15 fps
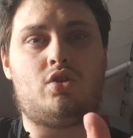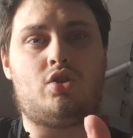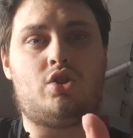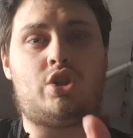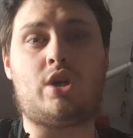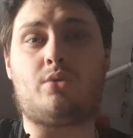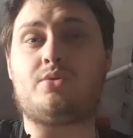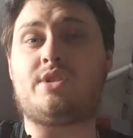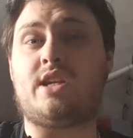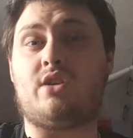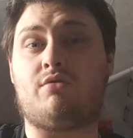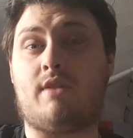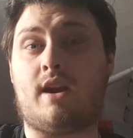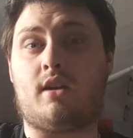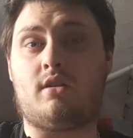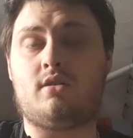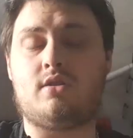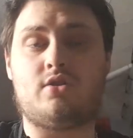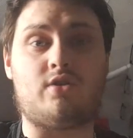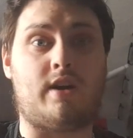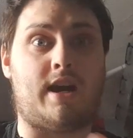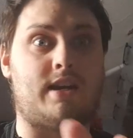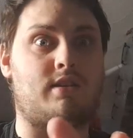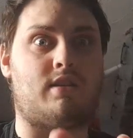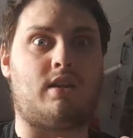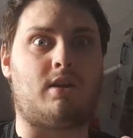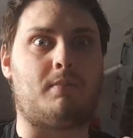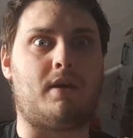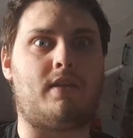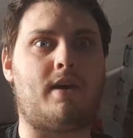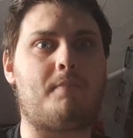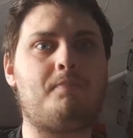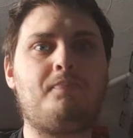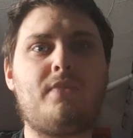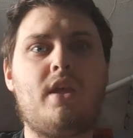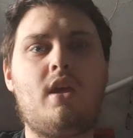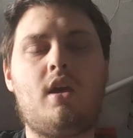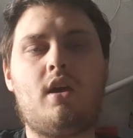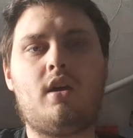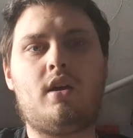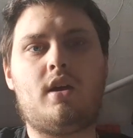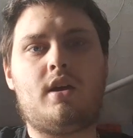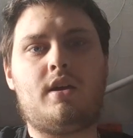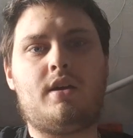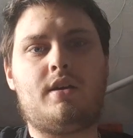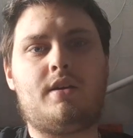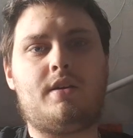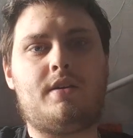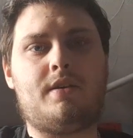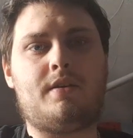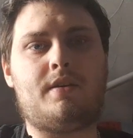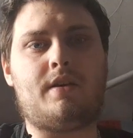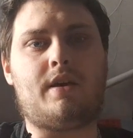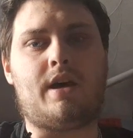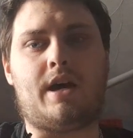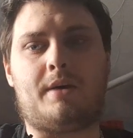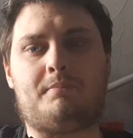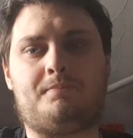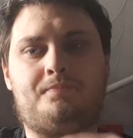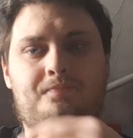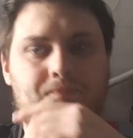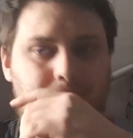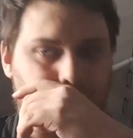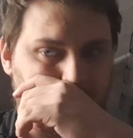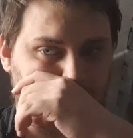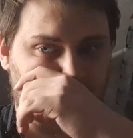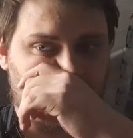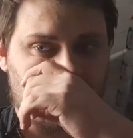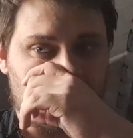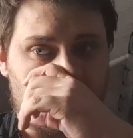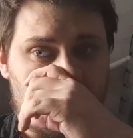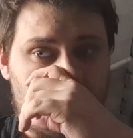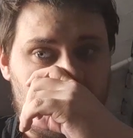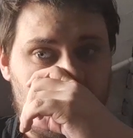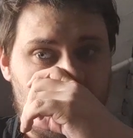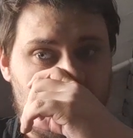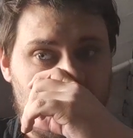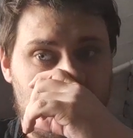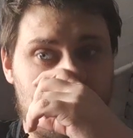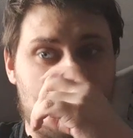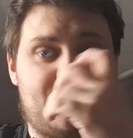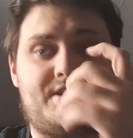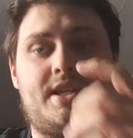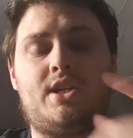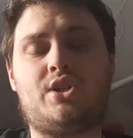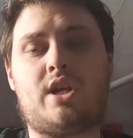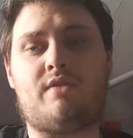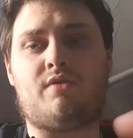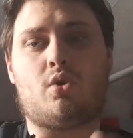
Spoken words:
Chelsea Grin. So I had to think about that. But CJ